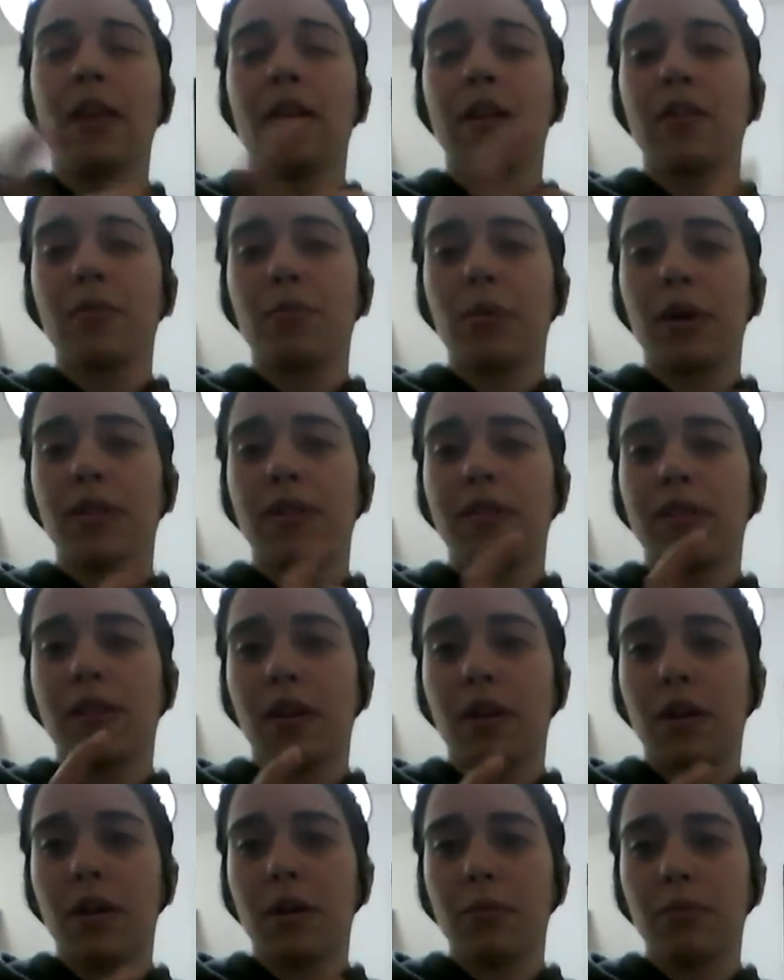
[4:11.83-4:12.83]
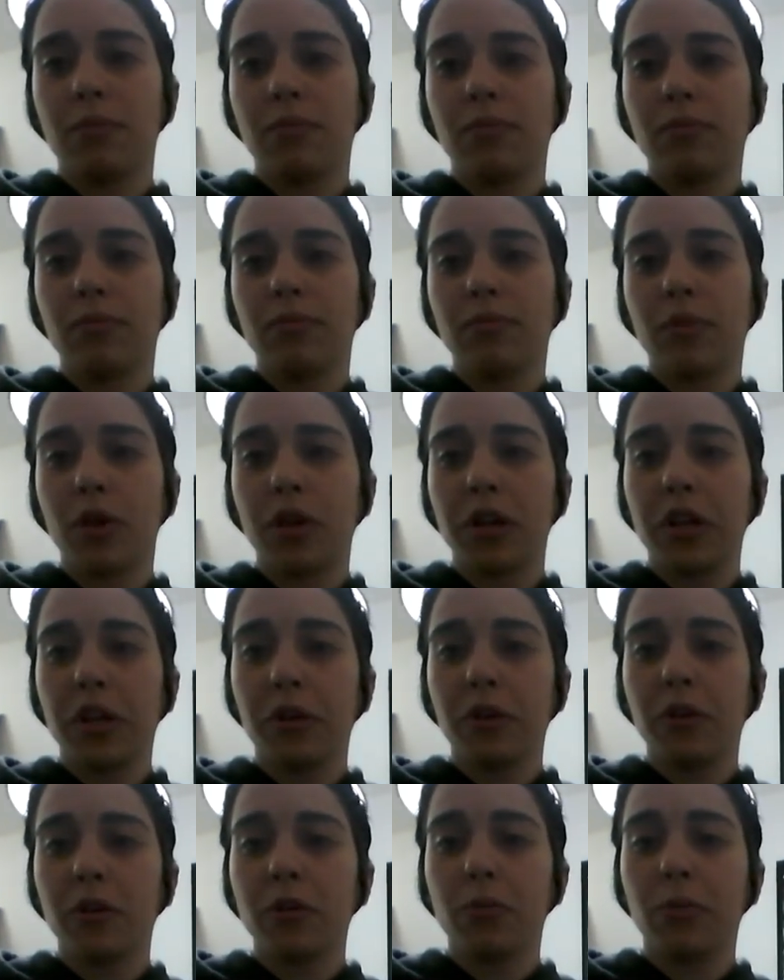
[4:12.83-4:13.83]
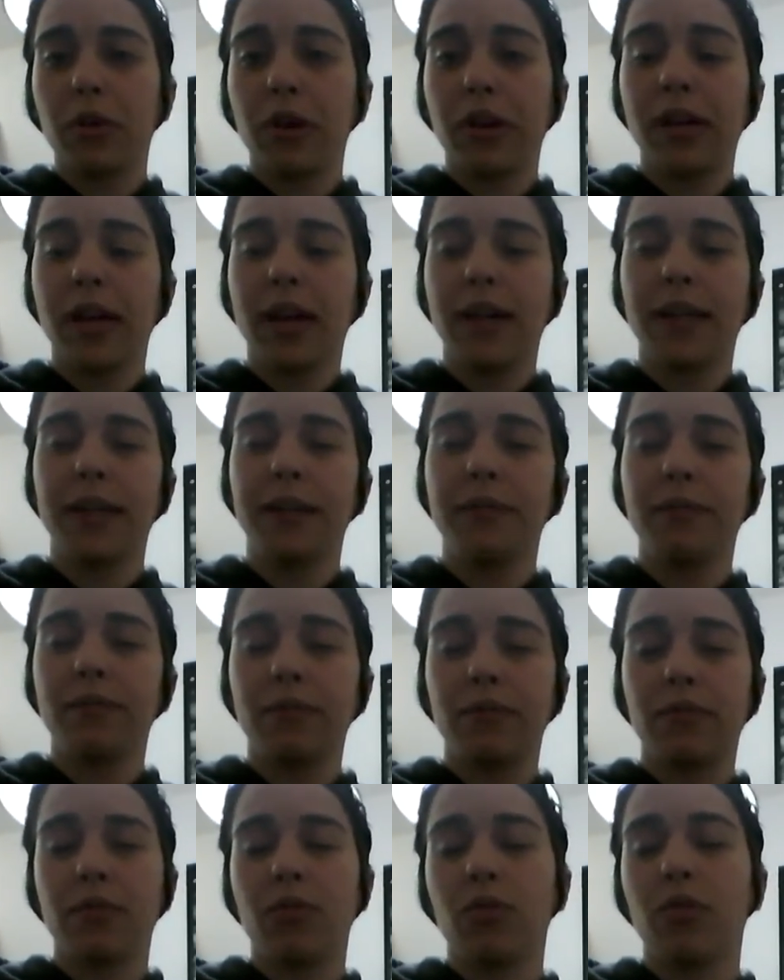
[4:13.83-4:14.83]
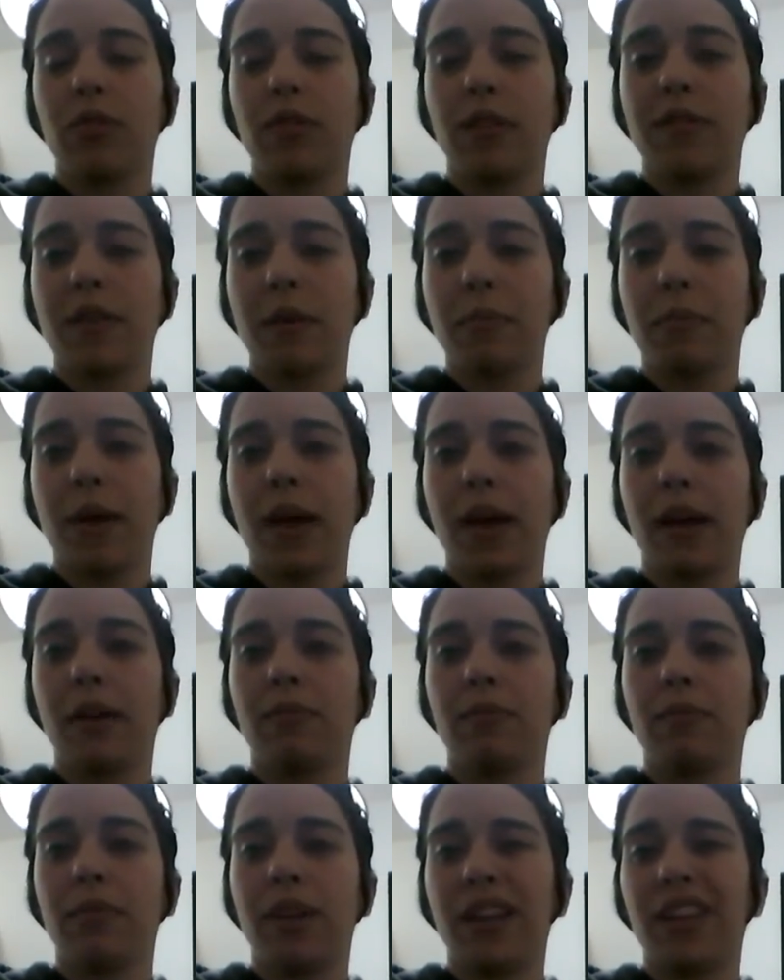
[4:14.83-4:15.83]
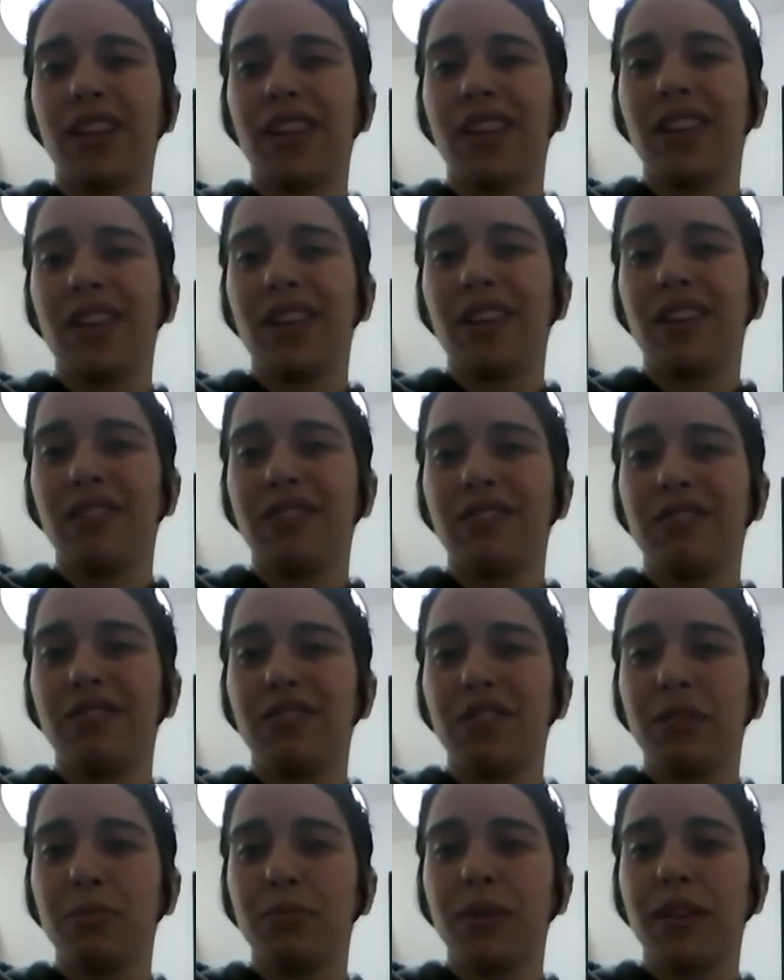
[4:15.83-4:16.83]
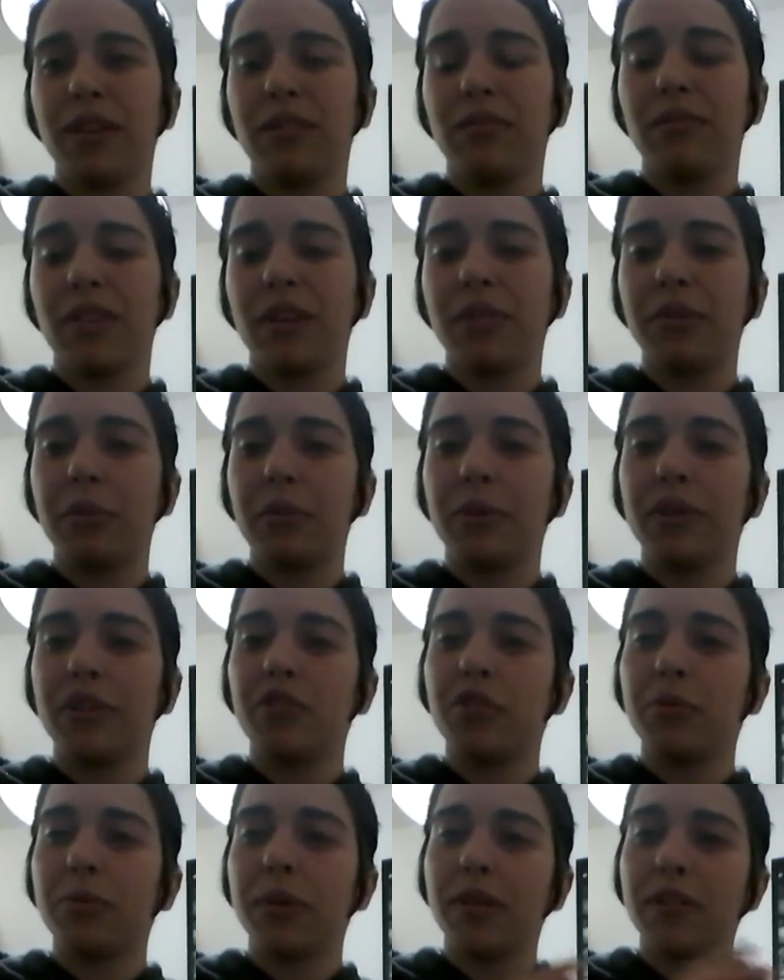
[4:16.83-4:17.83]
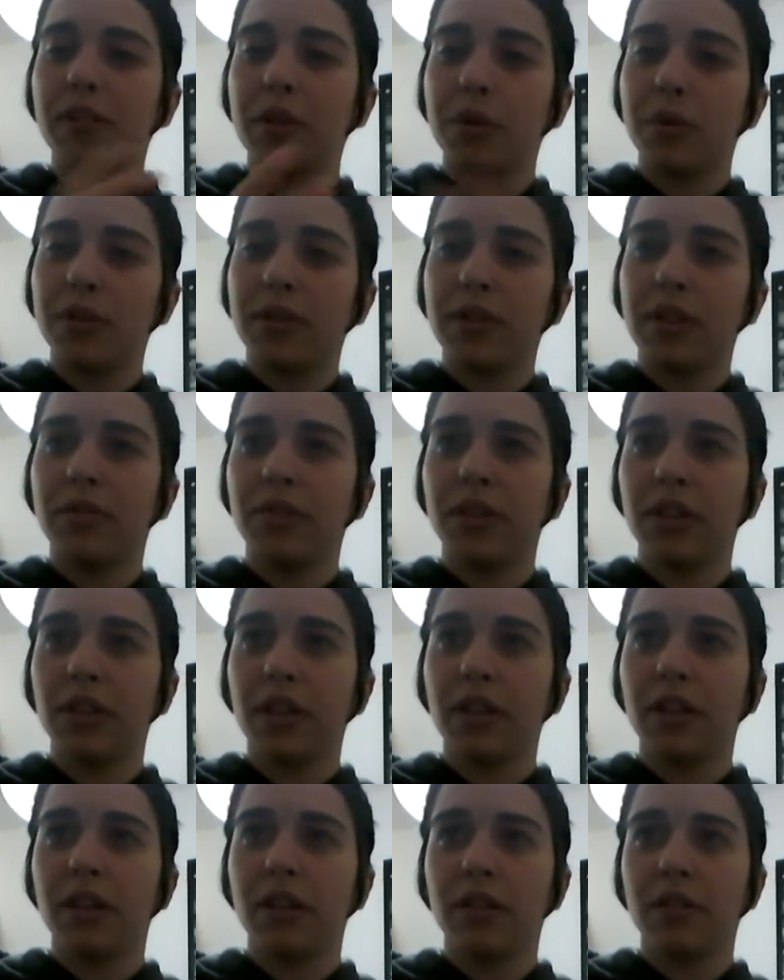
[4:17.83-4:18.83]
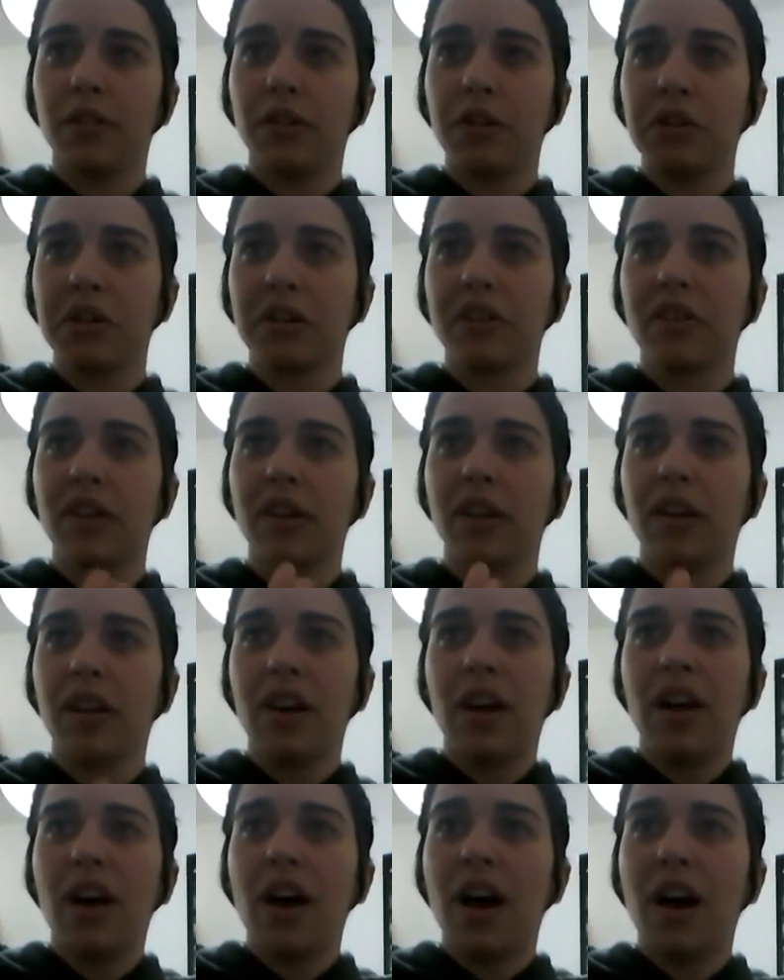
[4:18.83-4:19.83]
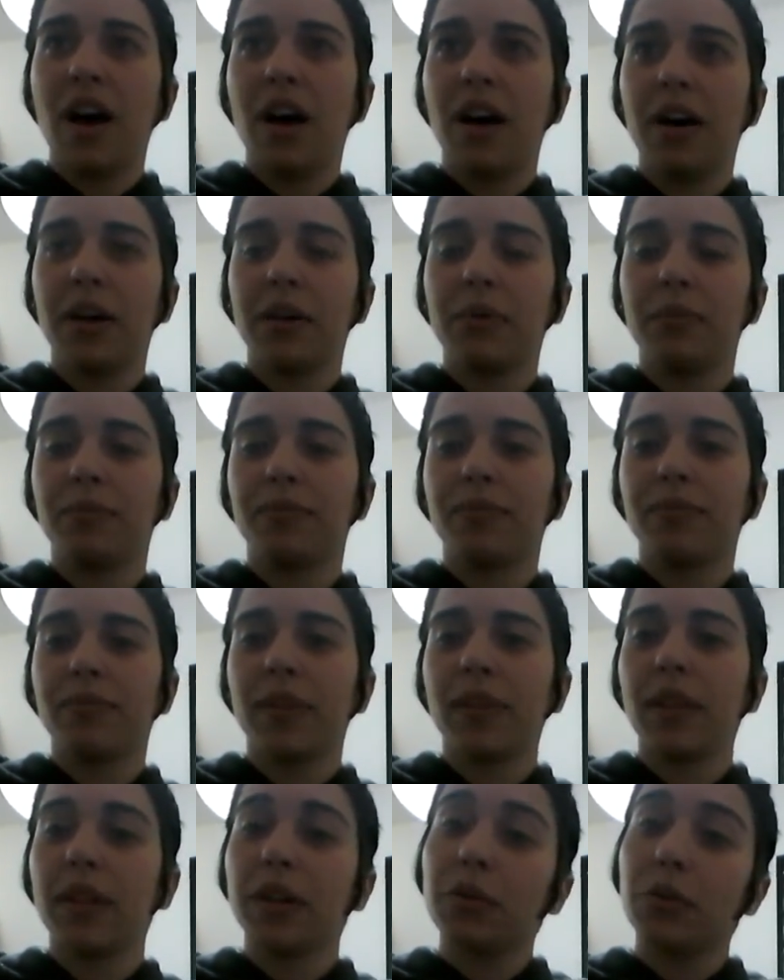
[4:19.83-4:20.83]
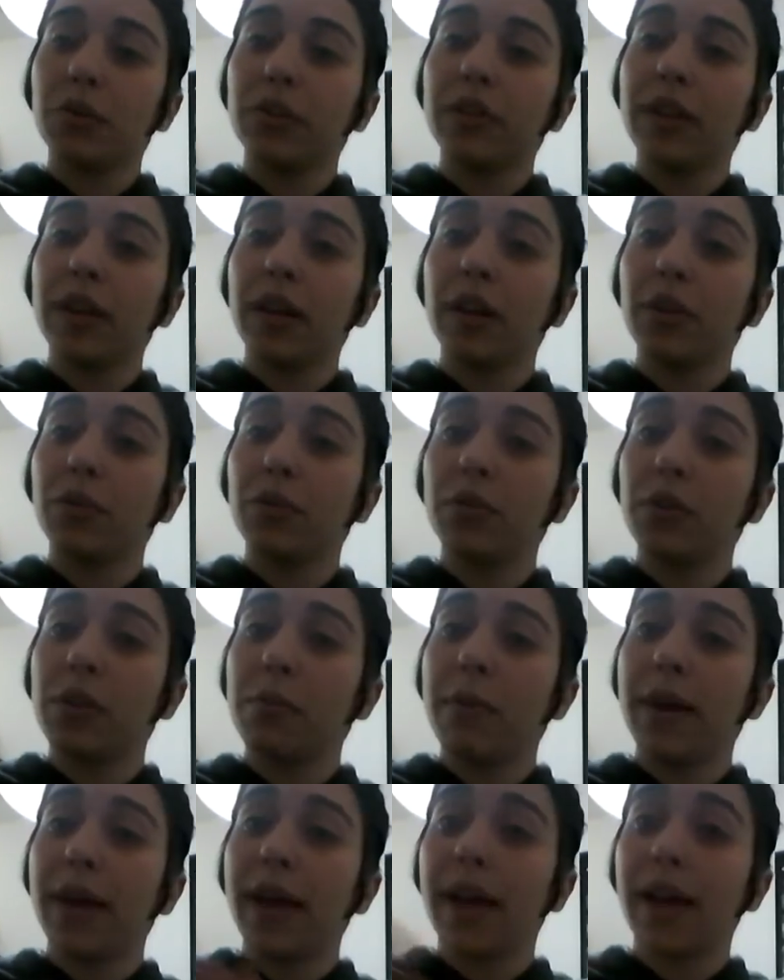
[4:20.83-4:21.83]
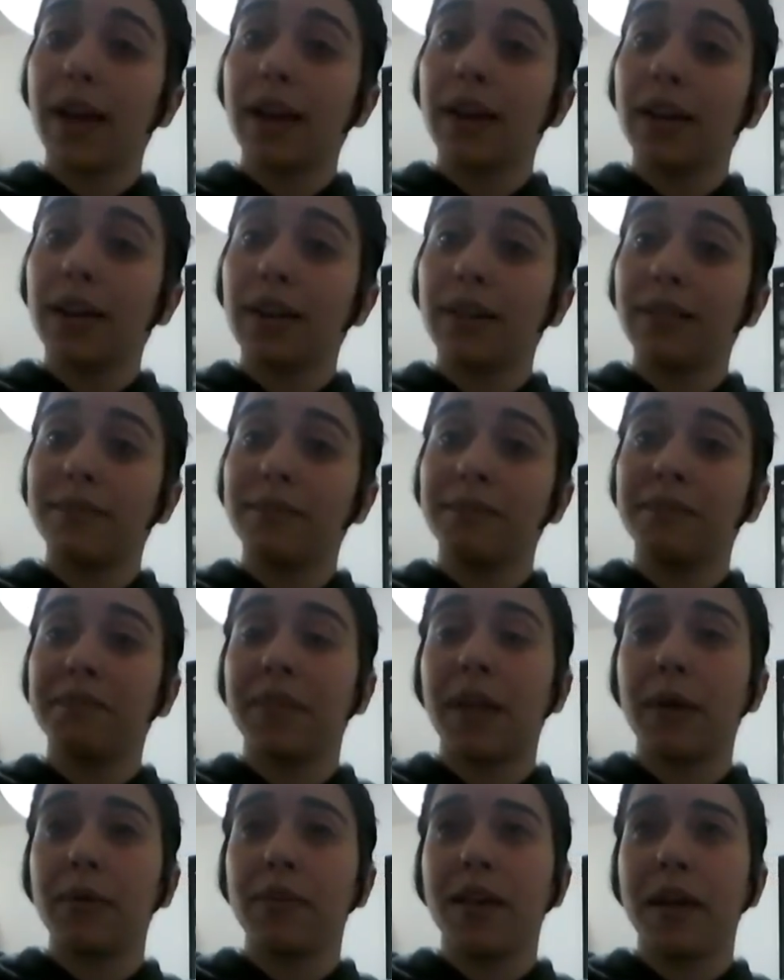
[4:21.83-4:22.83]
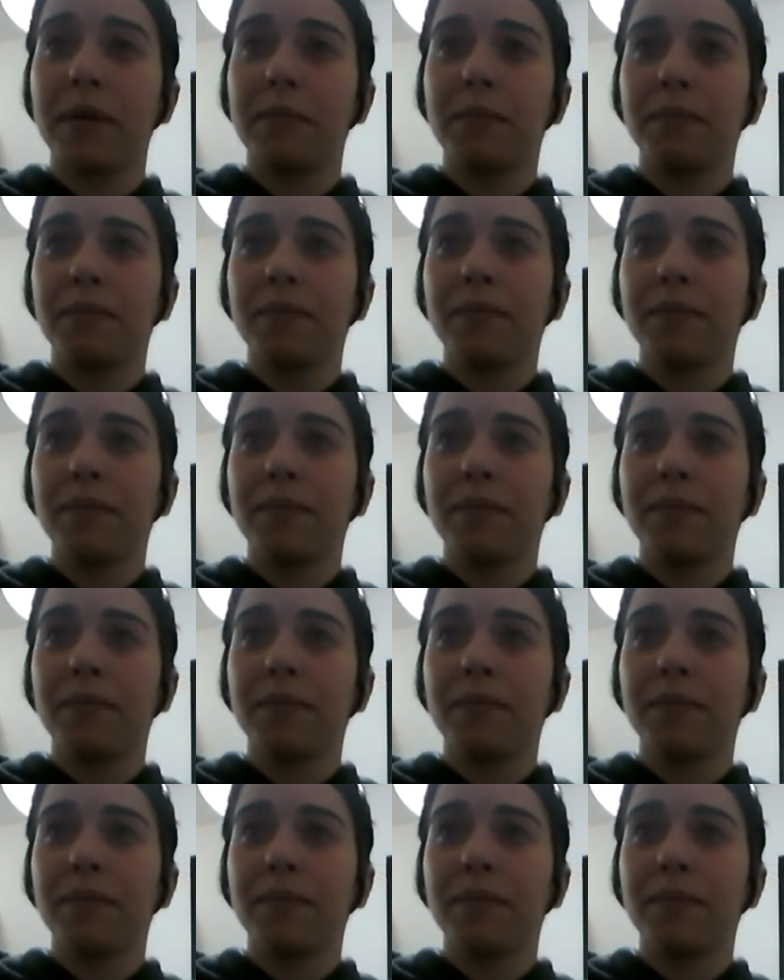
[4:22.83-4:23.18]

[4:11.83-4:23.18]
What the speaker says: sprayed some cooking oil spray on it, threw in the tempeh, and then flipped it every 1 to 2 minutes so it was evenly cooked. Let it cool down, threw it in the bag, and that was that.